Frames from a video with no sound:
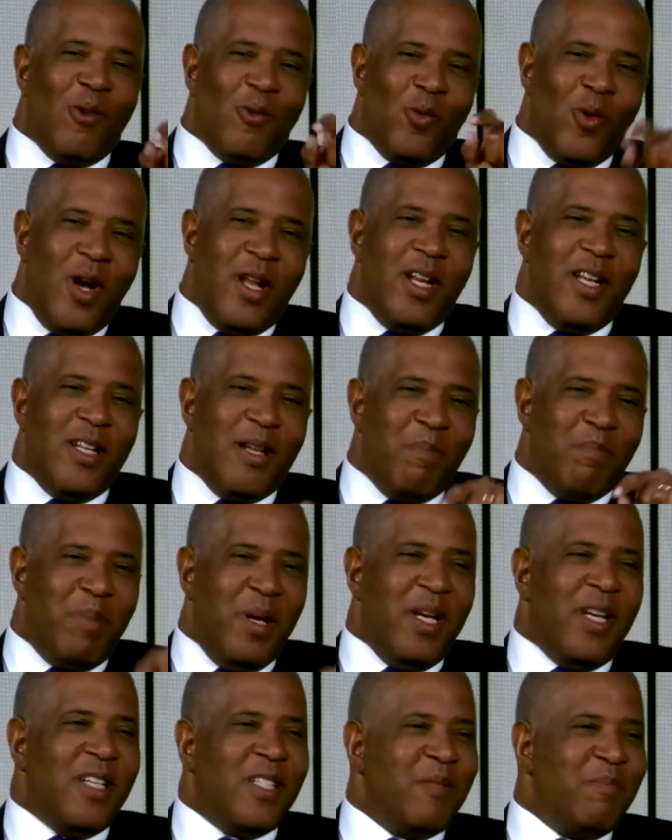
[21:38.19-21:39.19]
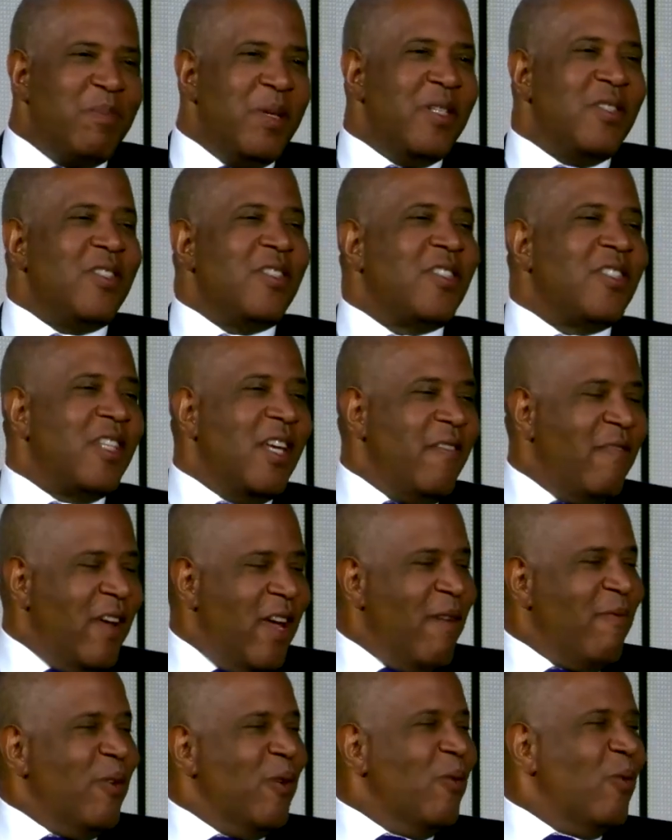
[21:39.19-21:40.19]
are running the biggest business
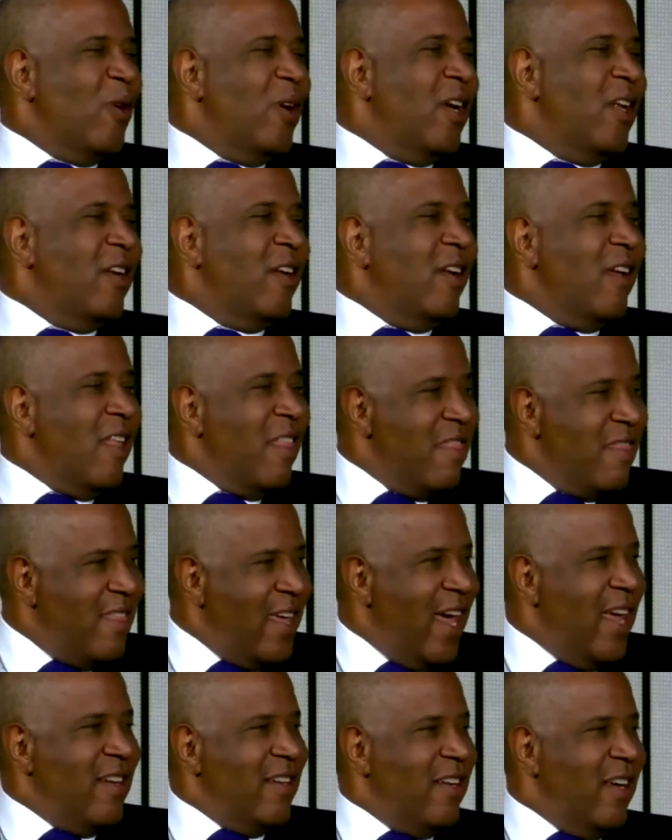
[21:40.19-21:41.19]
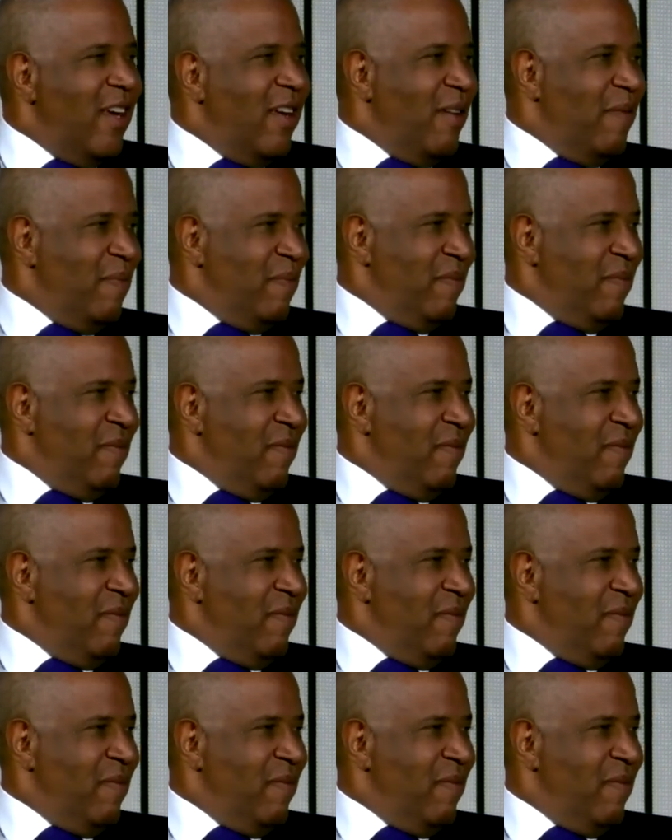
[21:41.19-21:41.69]
they've ever run that day.